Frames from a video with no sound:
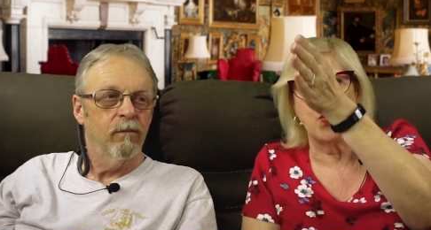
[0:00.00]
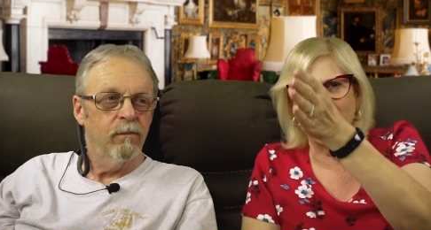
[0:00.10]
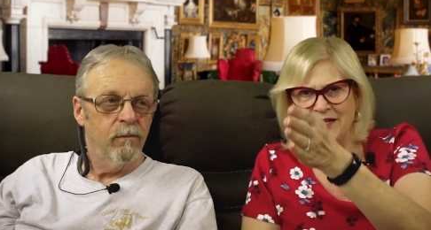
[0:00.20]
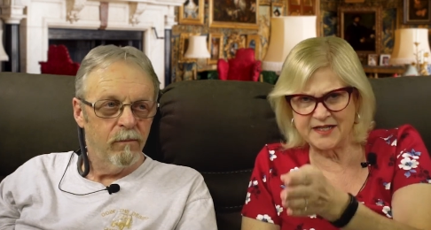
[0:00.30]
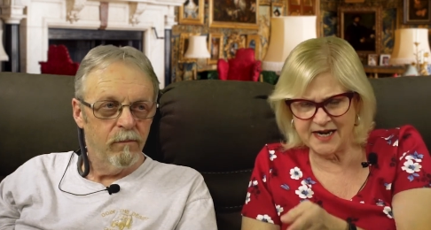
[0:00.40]

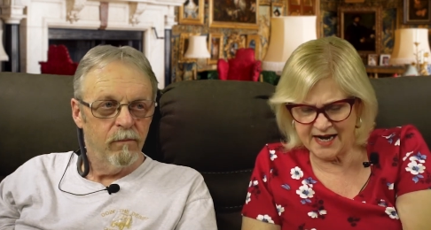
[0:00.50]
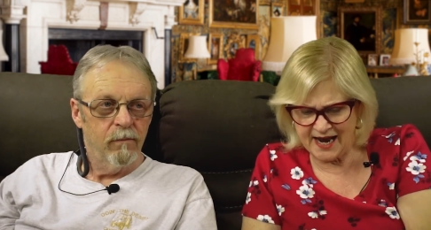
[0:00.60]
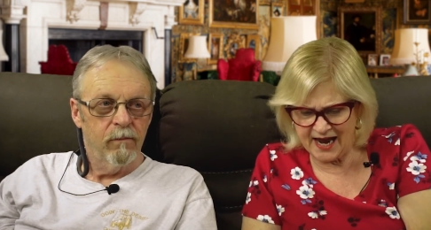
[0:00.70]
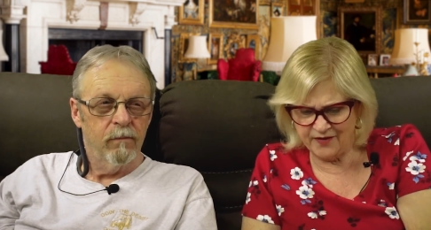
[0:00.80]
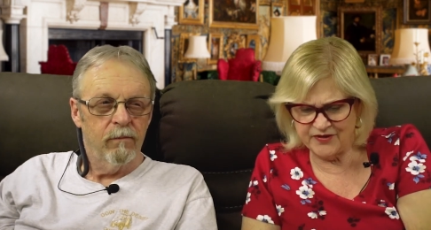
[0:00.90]
Speaker 1: Wednesday
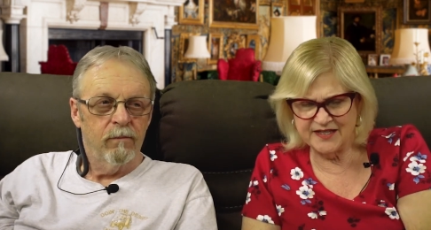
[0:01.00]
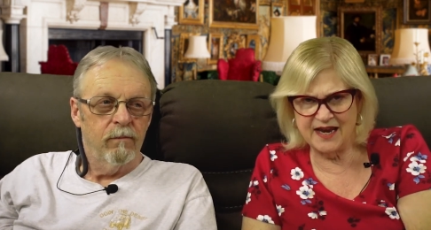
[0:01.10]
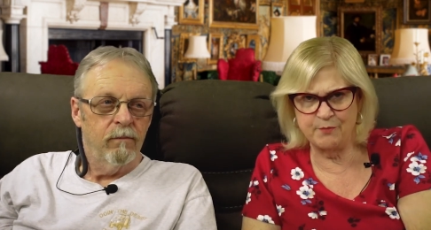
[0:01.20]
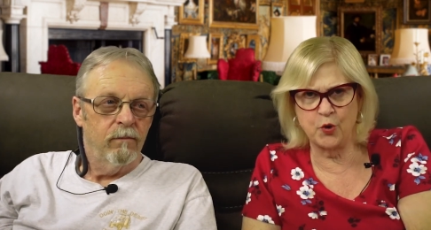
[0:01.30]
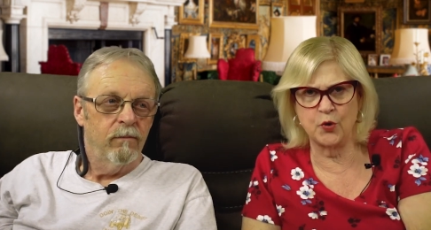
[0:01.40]
to have the
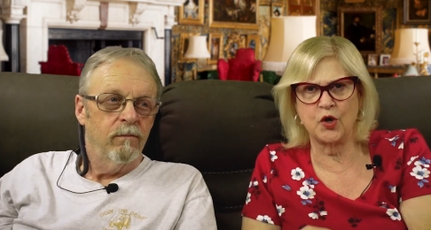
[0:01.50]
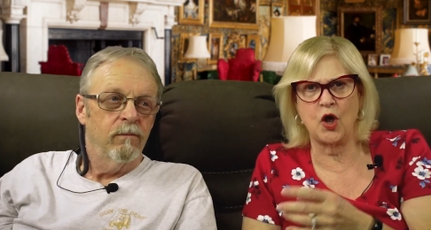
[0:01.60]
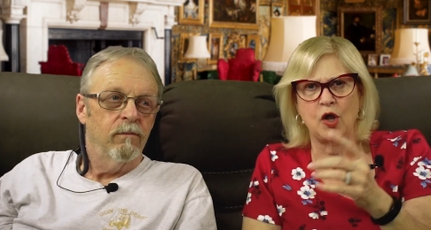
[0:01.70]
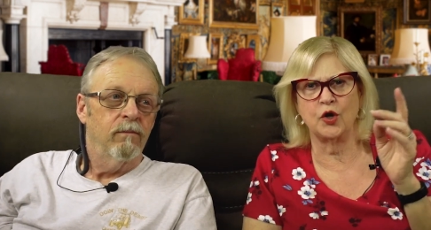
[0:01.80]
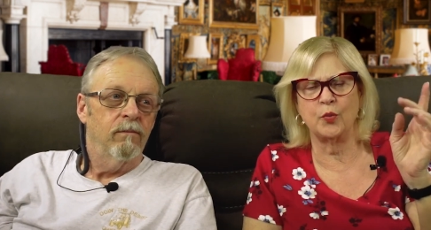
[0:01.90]
same
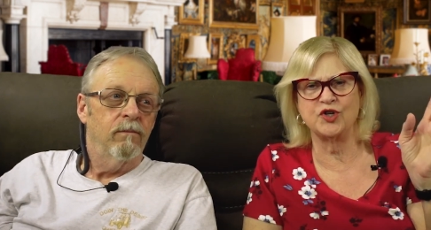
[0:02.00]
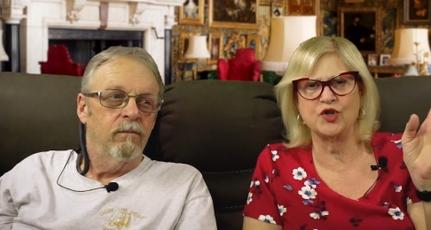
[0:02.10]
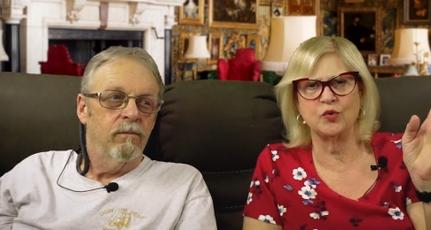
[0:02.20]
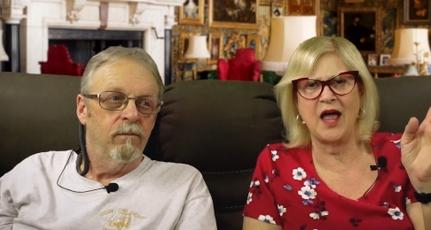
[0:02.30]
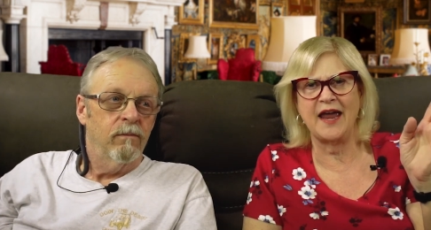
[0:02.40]
protocol, or
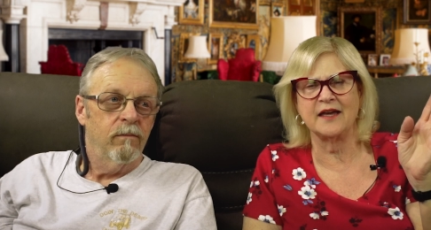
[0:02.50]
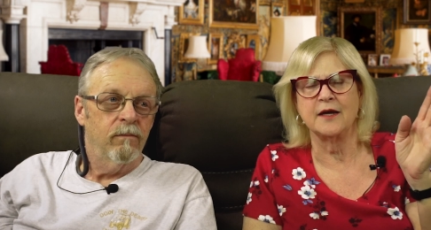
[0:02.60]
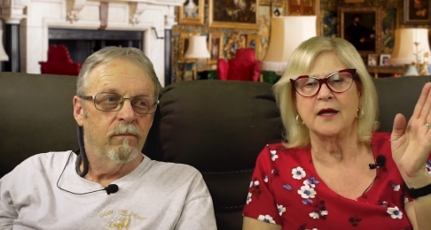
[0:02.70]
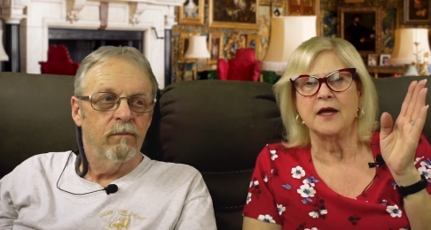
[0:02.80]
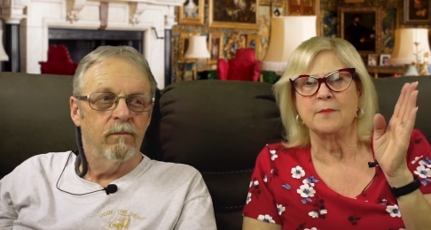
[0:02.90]
would you
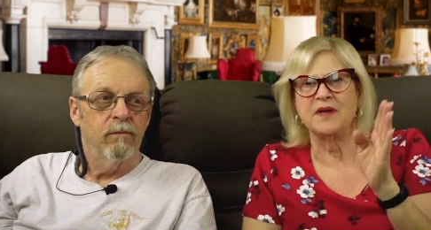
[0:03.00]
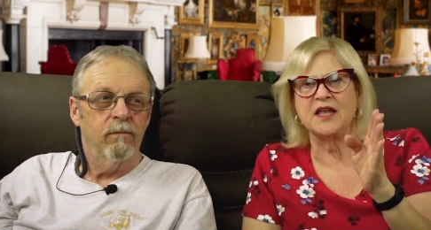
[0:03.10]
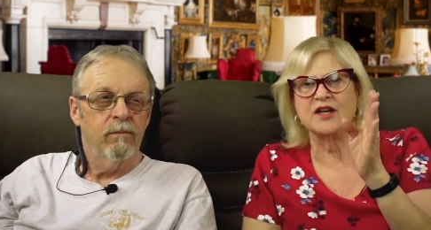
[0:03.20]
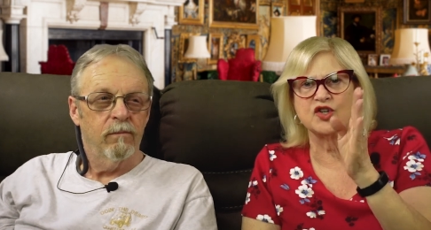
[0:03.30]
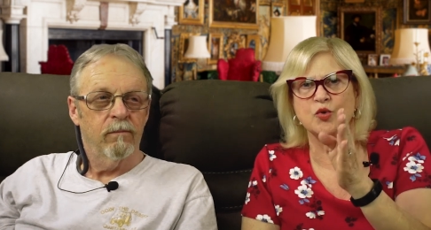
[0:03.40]
like
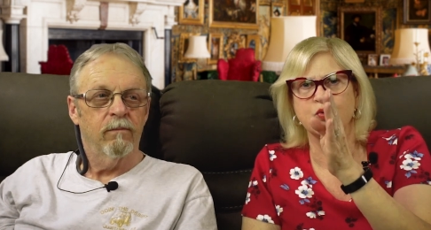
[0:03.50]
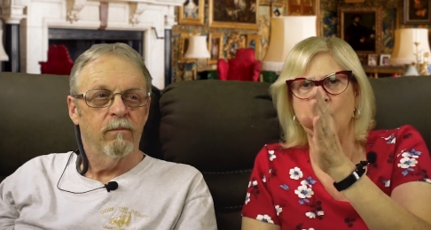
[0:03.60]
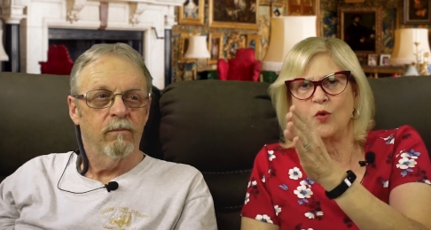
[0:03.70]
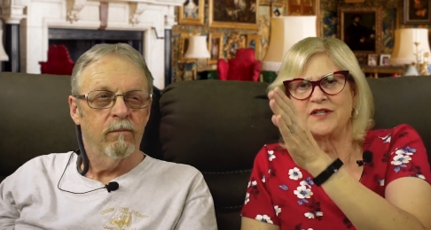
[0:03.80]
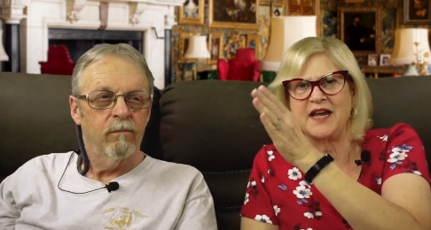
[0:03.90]
me to
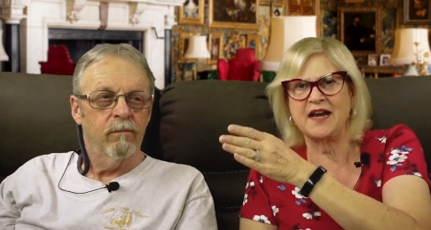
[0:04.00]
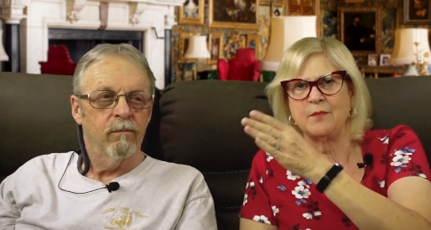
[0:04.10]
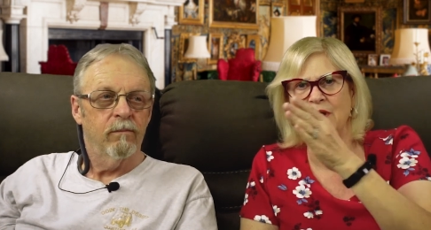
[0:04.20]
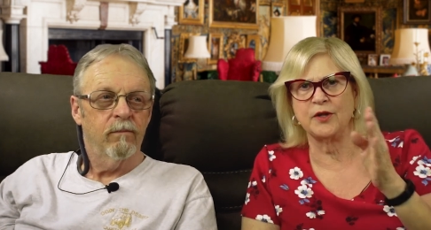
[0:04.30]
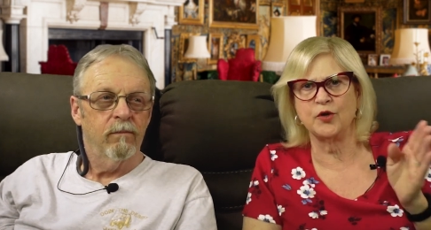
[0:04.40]
rotate
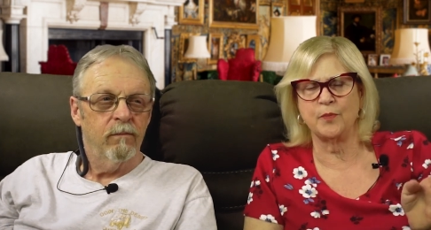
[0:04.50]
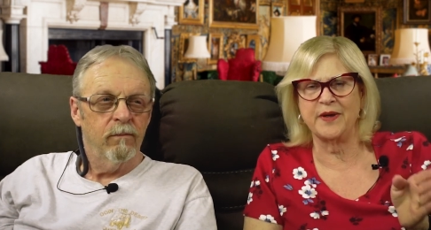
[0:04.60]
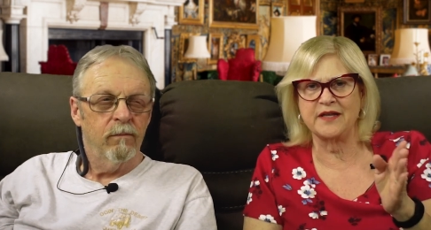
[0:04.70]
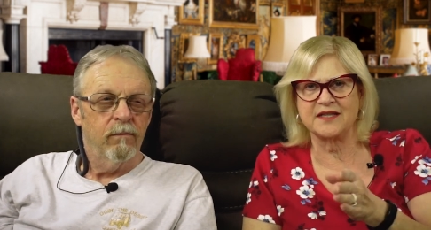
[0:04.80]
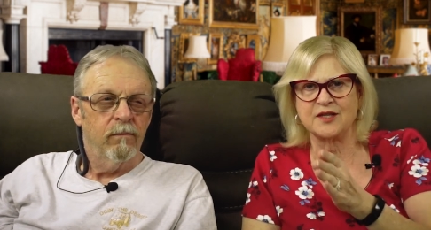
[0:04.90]
them a little
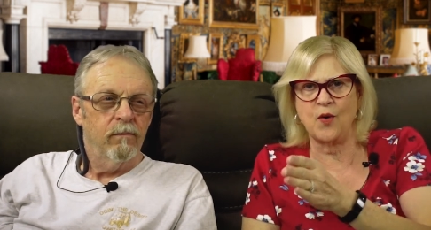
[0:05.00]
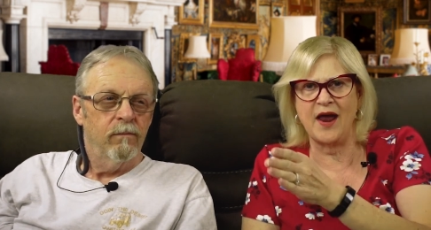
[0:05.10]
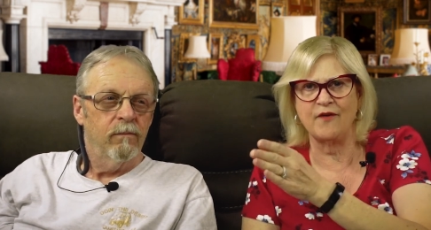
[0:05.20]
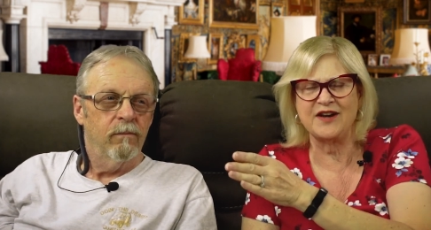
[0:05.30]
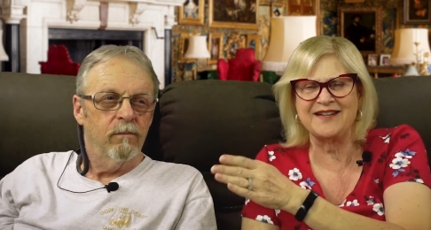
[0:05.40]
bit so
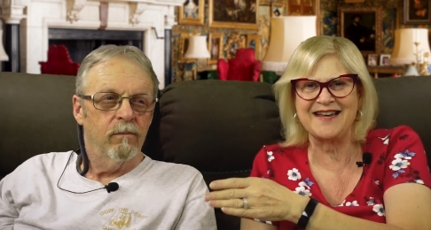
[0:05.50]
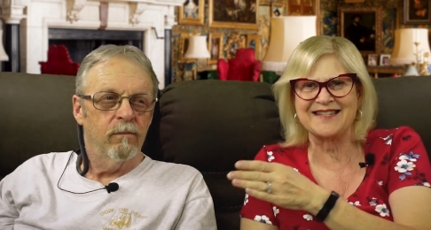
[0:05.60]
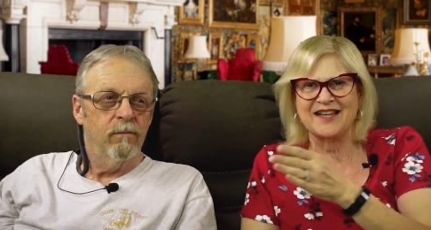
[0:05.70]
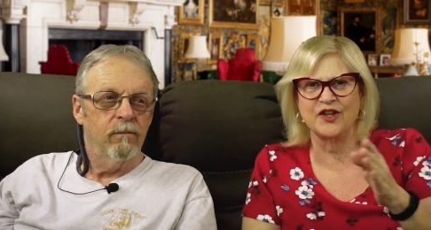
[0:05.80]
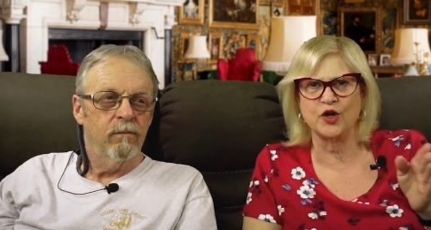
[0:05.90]
every
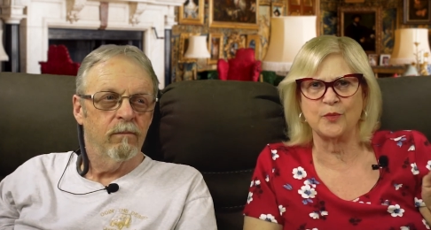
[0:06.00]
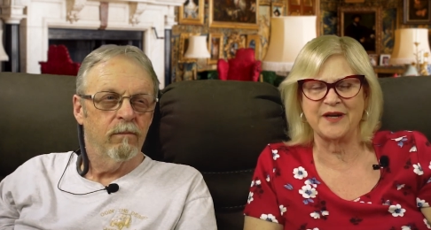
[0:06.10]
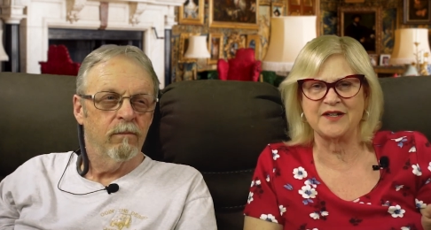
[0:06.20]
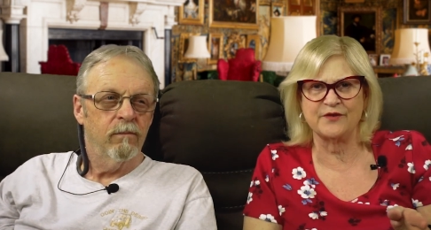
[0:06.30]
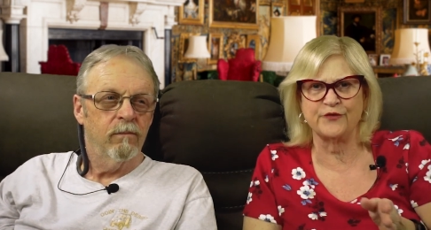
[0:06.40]
day's a little
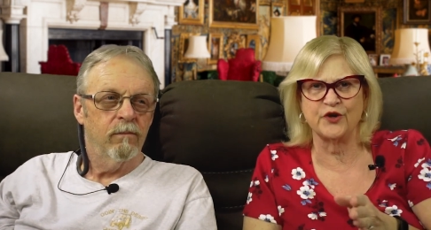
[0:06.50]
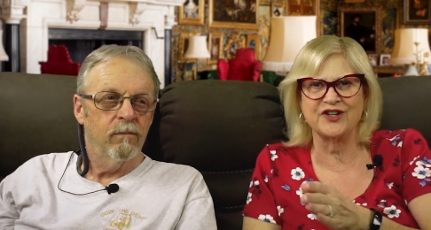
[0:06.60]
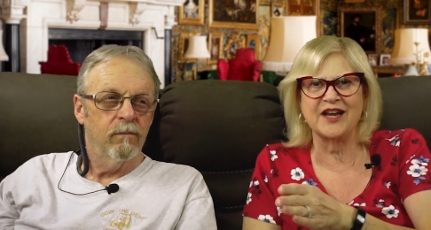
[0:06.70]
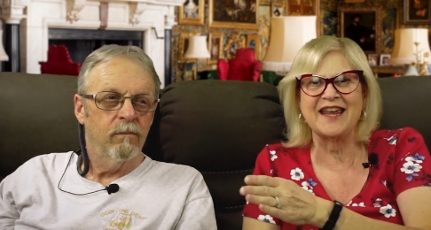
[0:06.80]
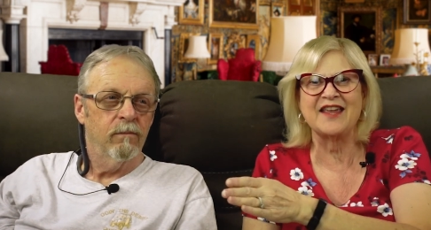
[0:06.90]
bit
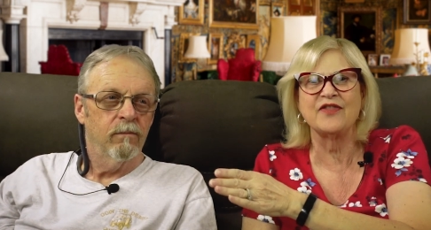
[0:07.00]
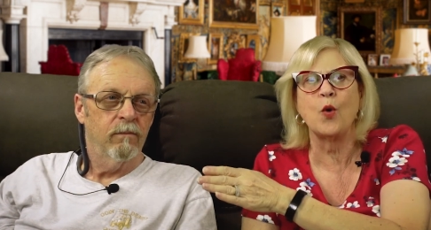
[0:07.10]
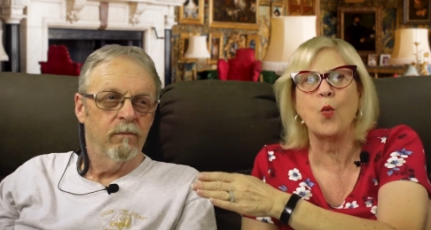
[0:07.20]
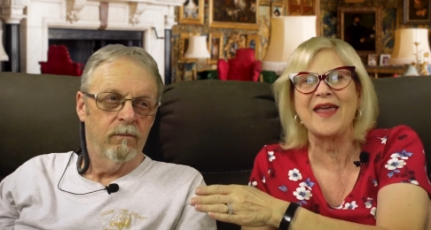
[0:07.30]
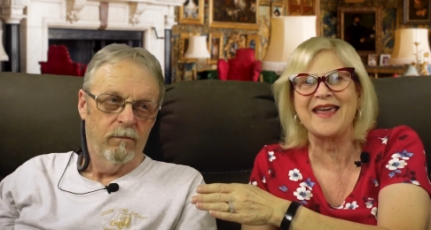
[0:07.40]
different in
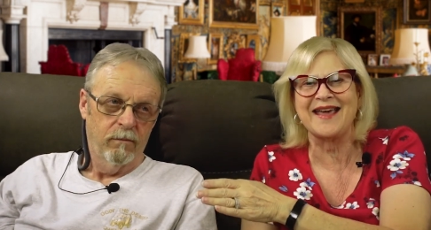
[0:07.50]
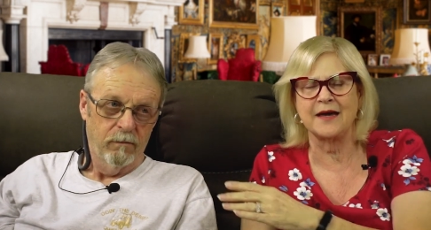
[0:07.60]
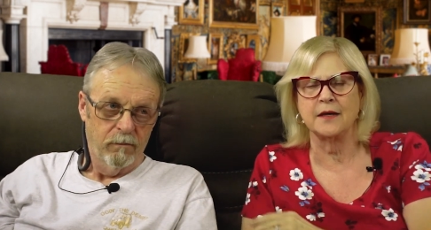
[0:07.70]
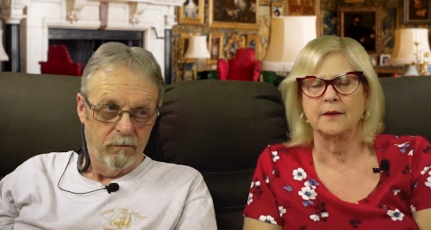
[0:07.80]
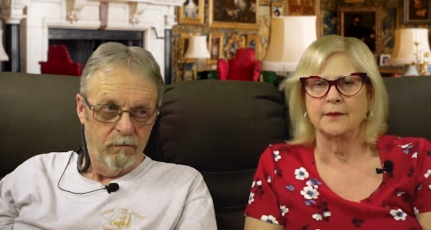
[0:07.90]
the
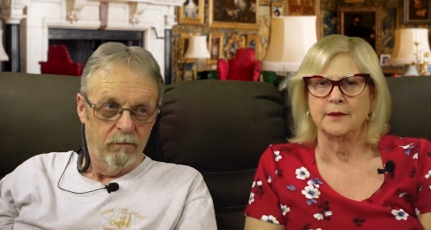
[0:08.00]
week?